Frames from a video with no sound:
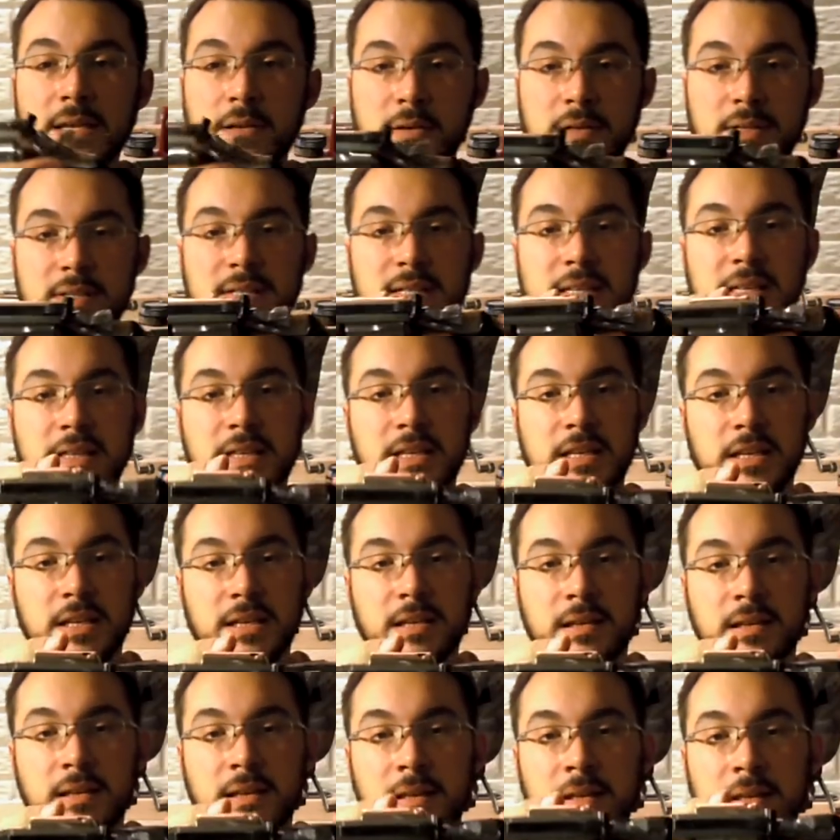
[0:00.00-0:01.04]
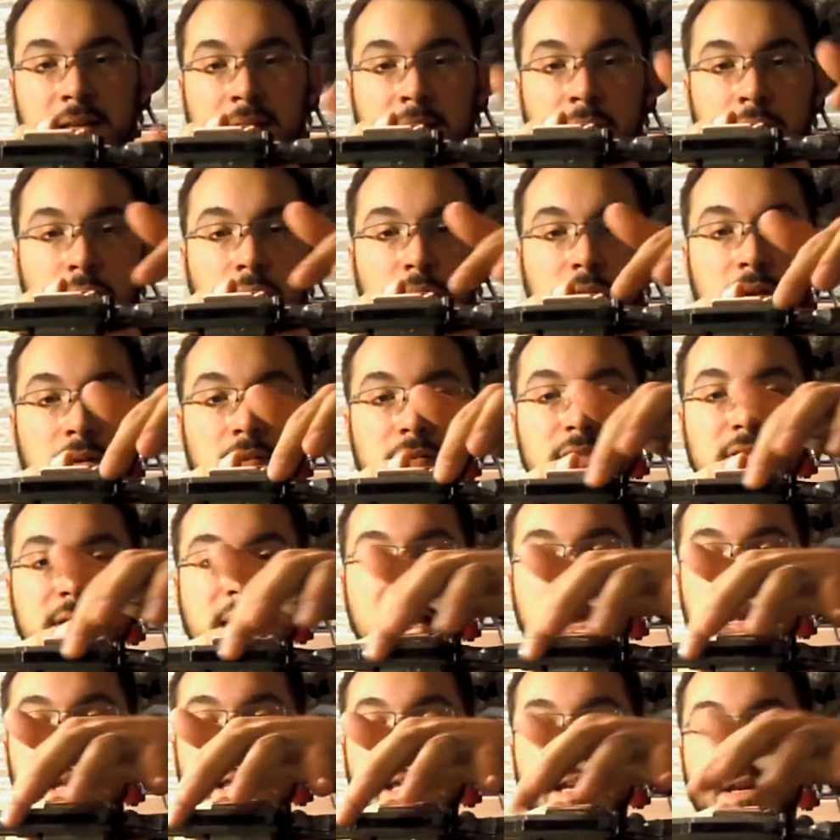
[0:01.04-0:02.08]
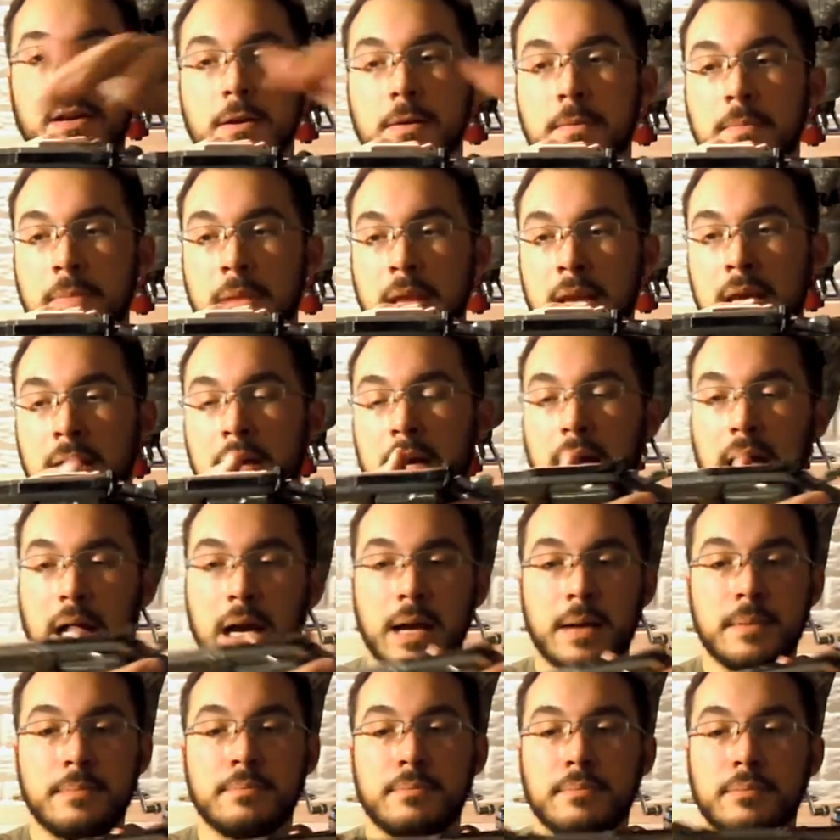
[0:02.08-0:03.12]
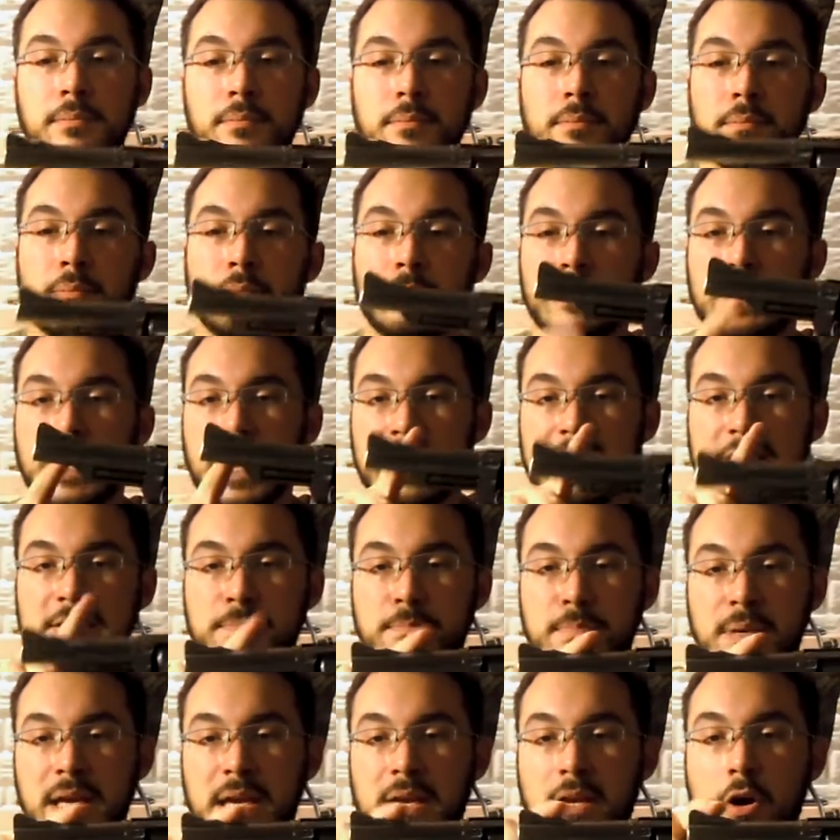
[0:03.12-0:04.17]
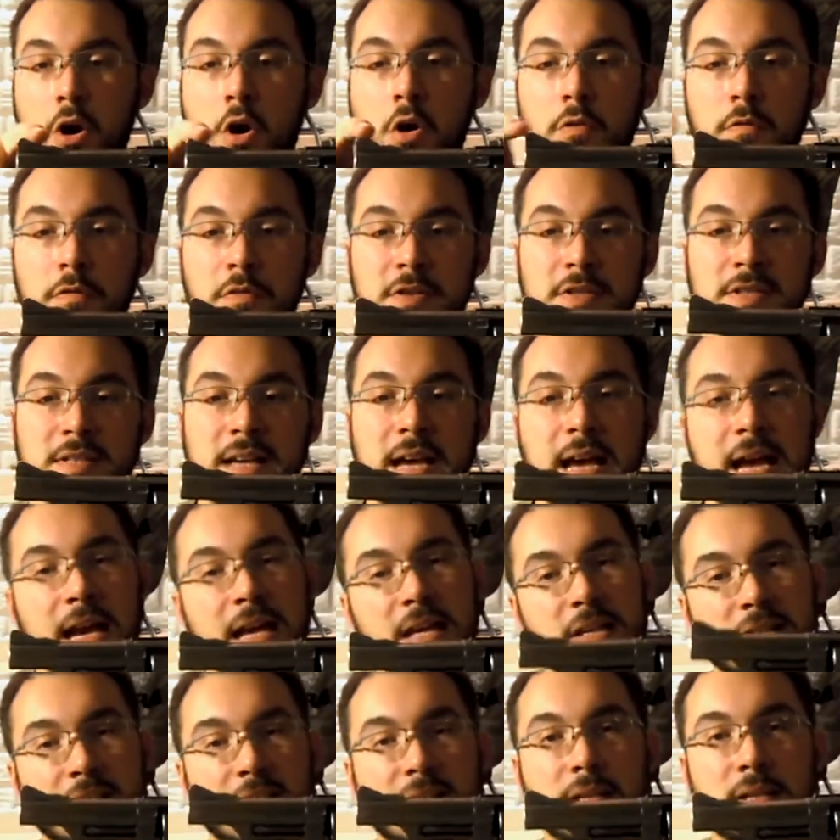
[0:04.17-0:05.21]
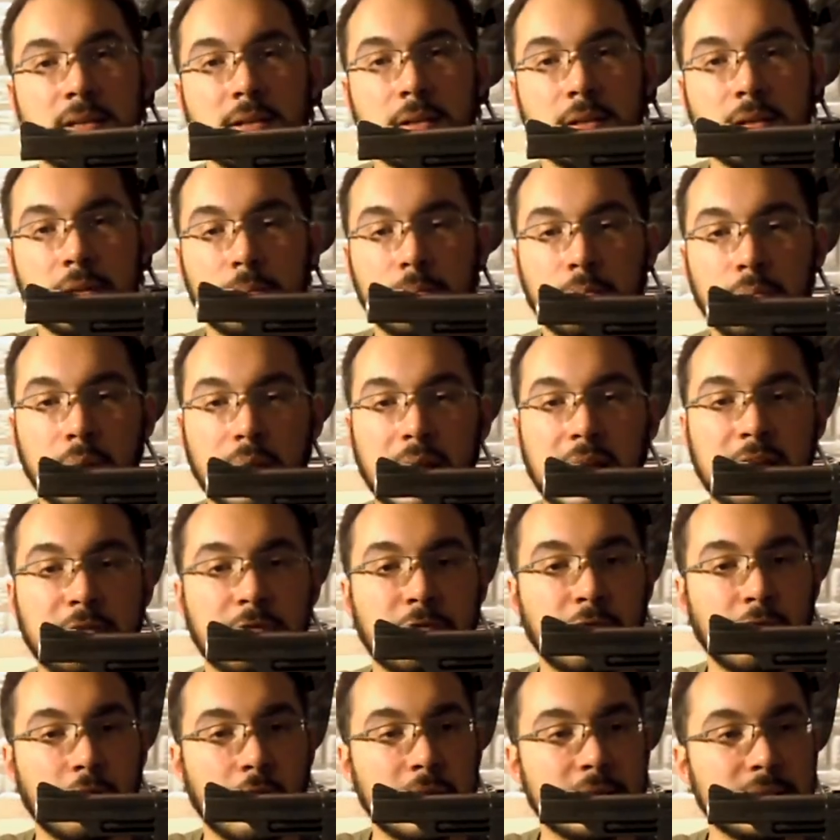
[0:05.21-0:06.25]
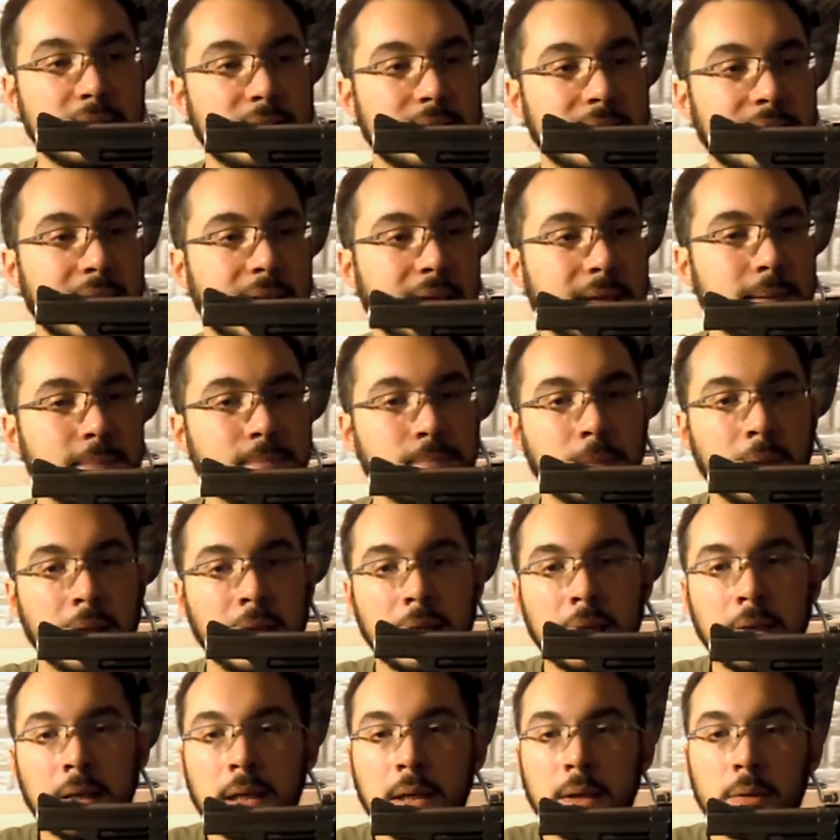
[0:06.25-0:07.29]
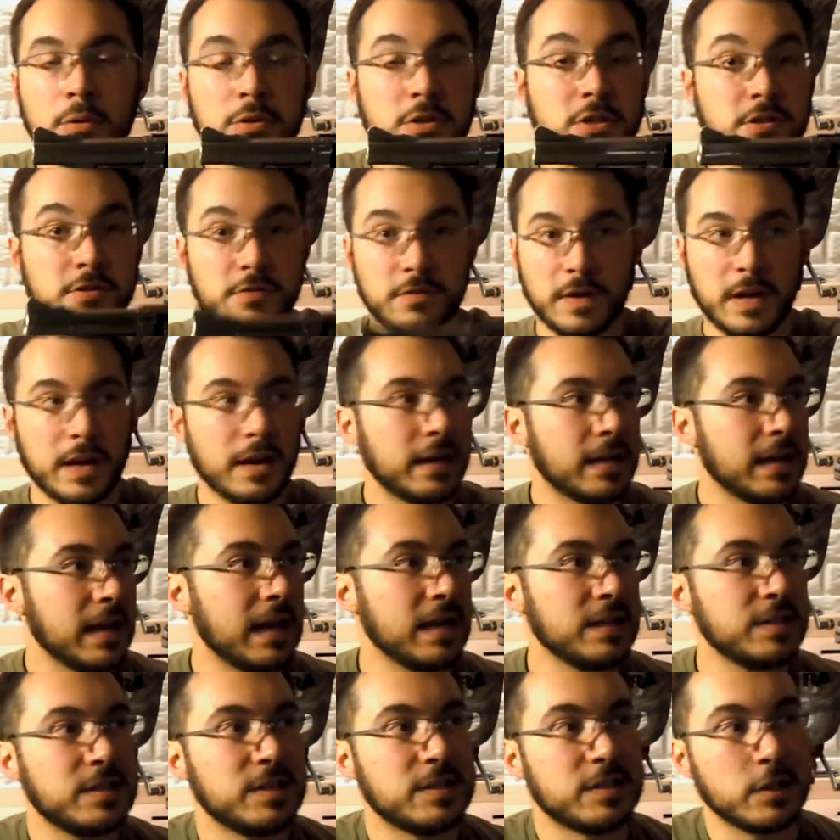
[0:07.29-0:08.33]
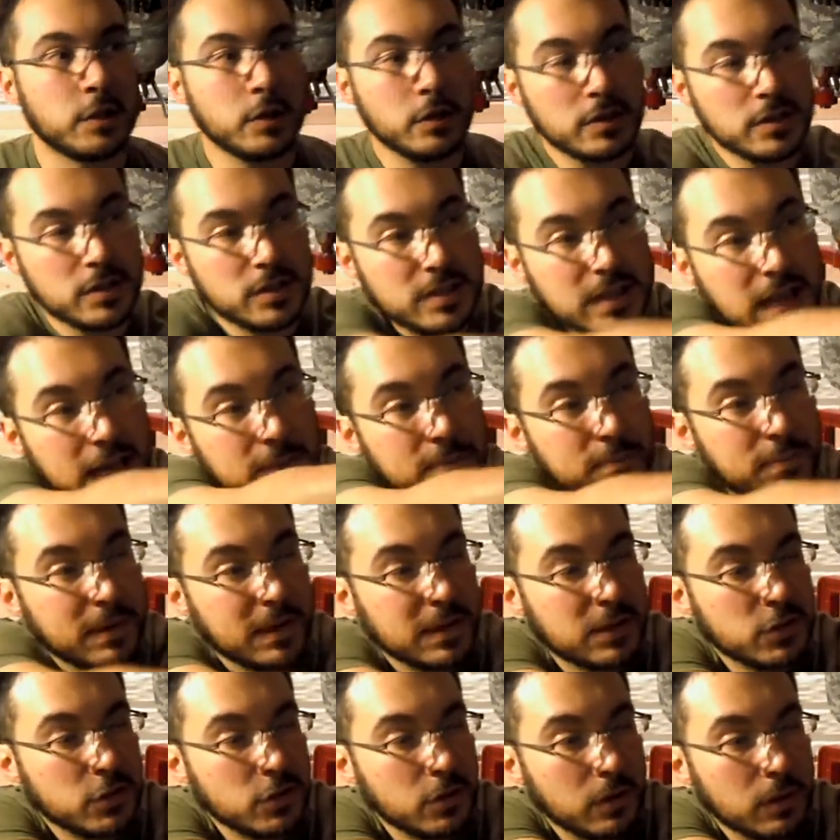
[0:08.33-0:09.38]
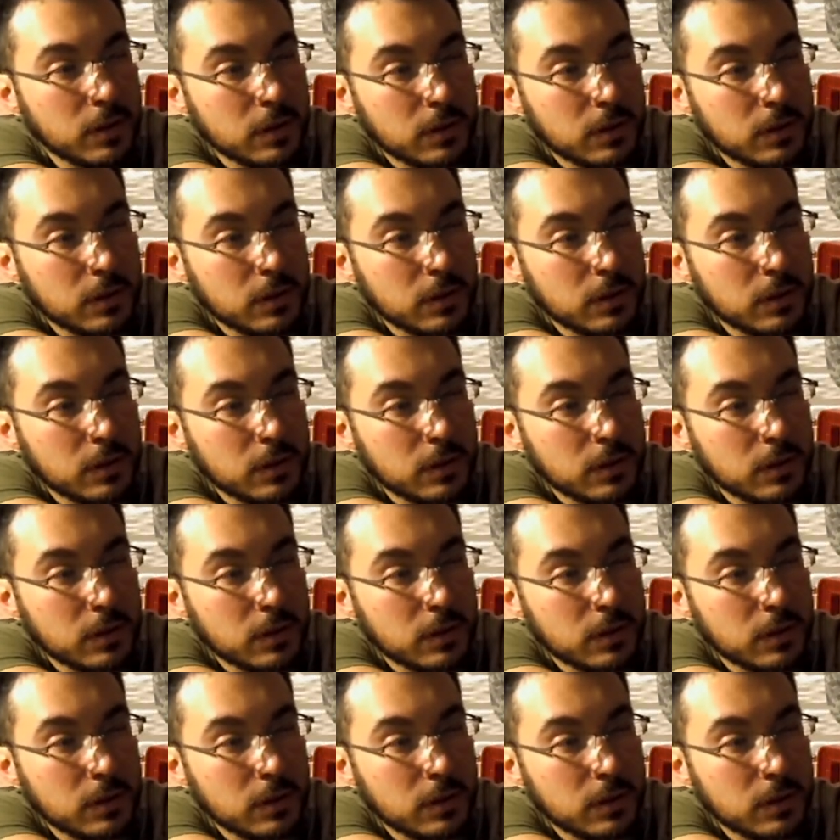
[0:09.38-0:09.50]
You can see the rear sight here. Nice big oversized blade front sight, which is very nice. It's a good sight picture.